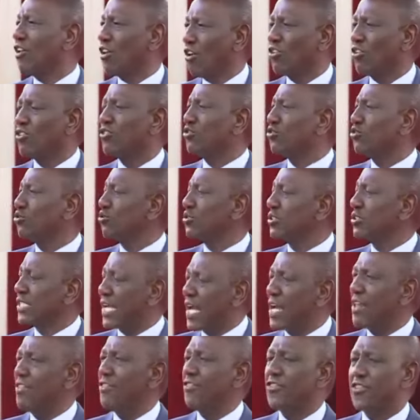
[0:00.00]
close to
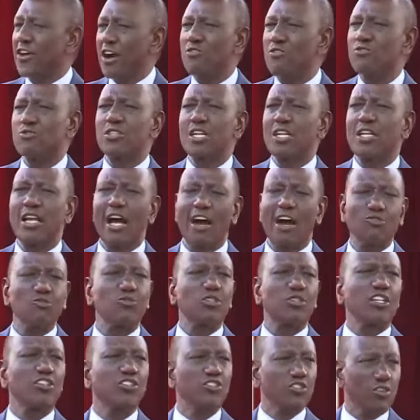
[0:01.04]
10,000
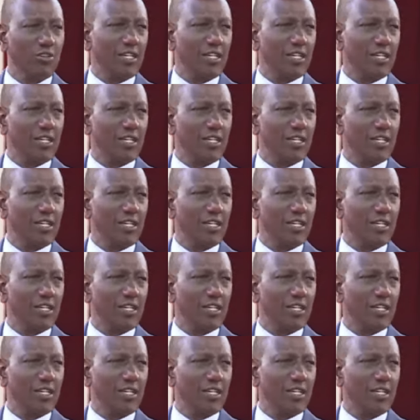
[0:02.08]
housing